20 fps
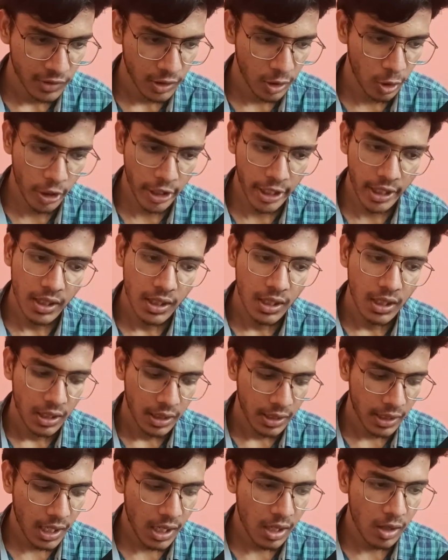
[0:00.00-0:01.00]
Okay,
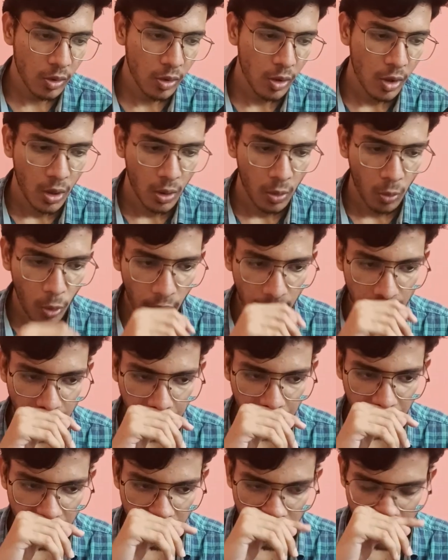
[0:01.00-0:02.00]
now what
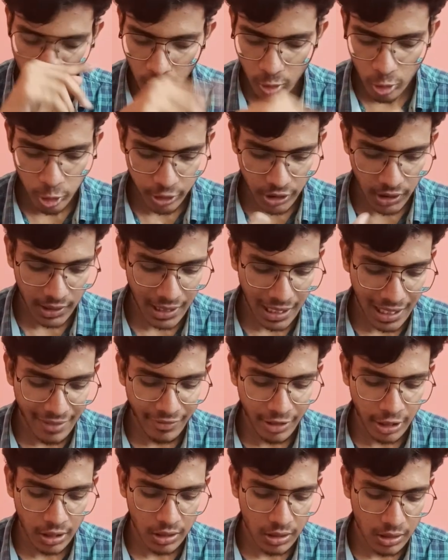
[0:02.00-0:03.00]
I'm gonna do is that I
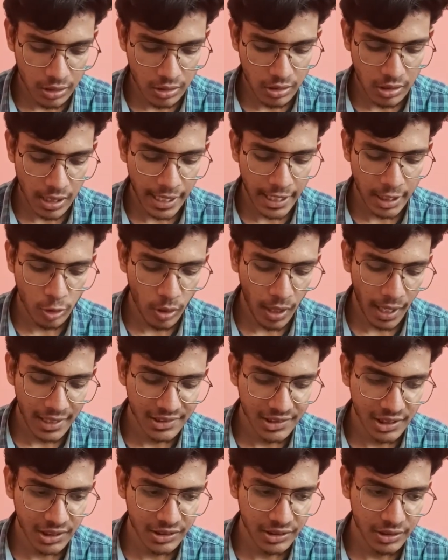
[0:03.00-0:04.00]
will try to
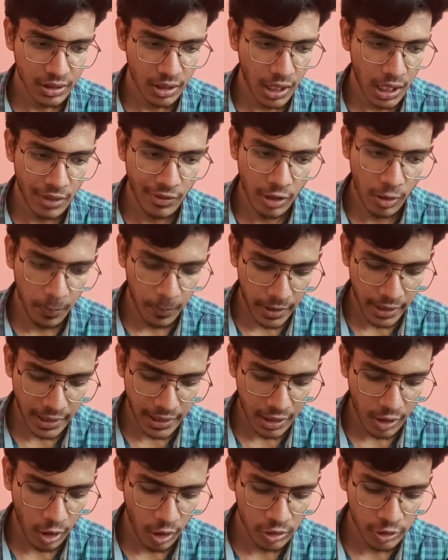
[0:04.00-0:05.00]
access, I will
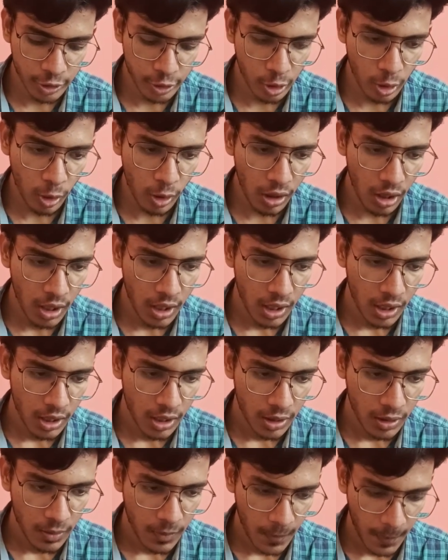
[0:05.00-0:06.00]
print
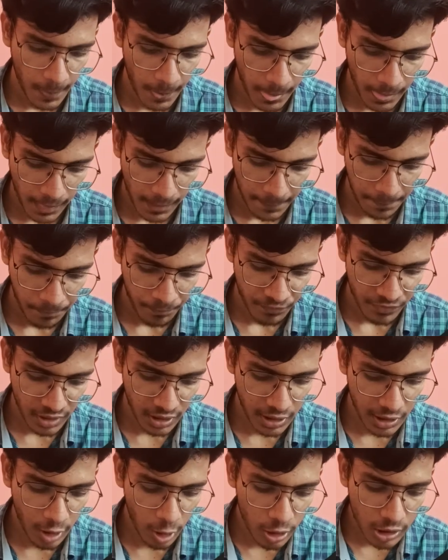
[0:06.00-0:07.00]

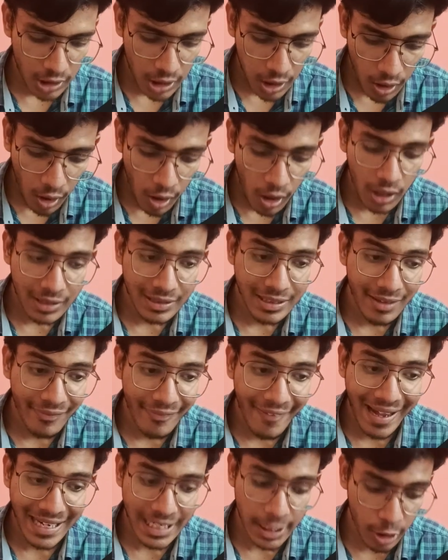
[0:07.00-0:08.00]
console.log the
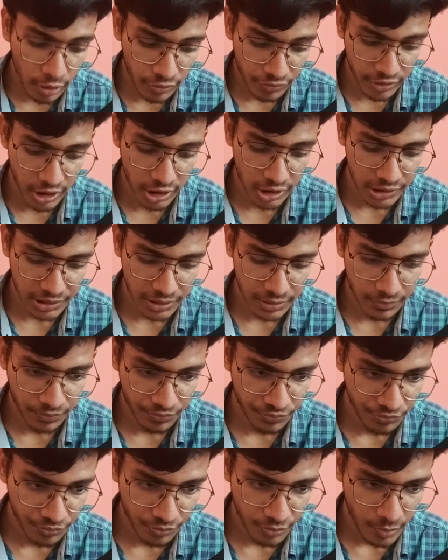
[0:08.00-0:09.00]
value of this.
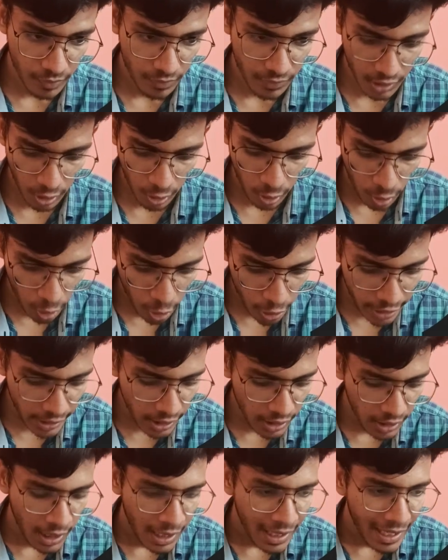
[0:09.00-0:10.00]

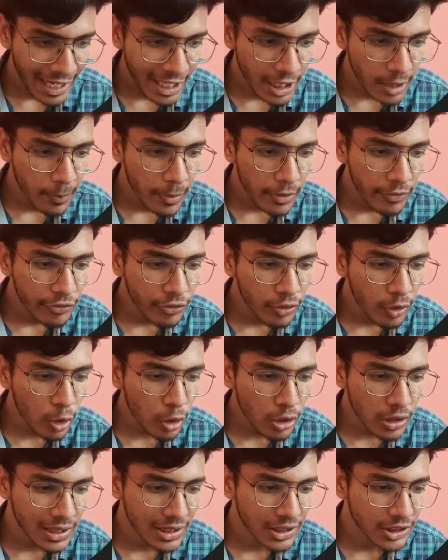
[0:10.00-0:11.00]
Okay, and
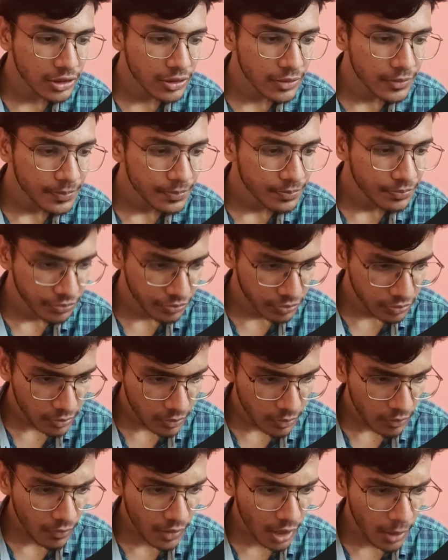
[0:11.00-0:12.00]
before this,
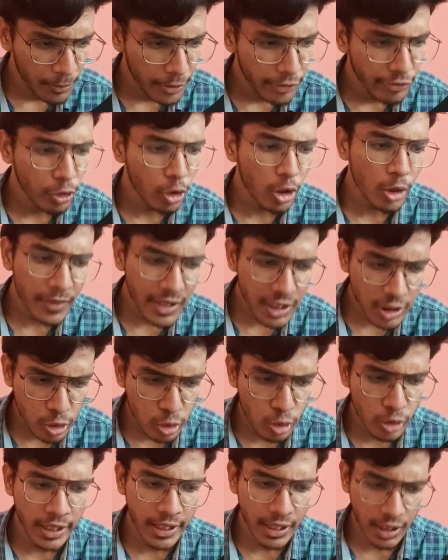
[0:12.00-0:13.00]
before my
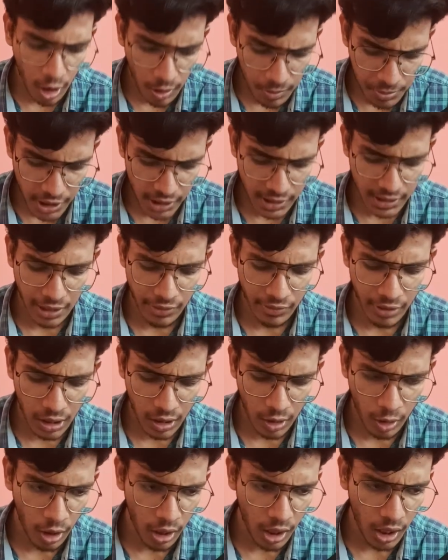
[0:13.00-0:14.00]
student object, I will
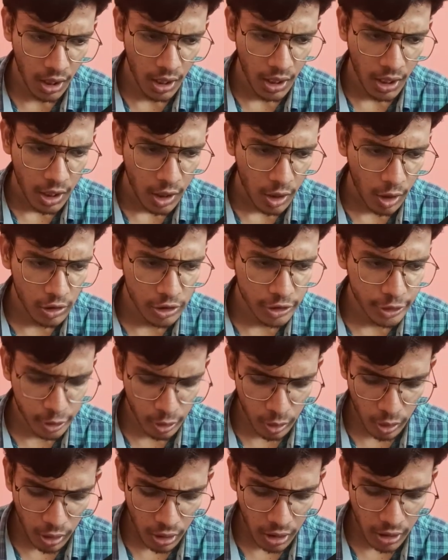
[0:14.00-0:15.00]
call
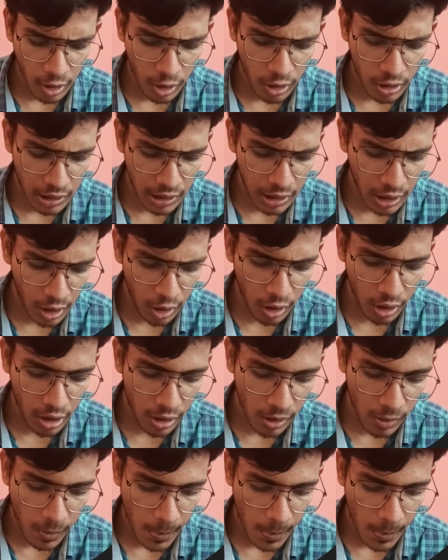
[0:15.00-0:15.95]
console.log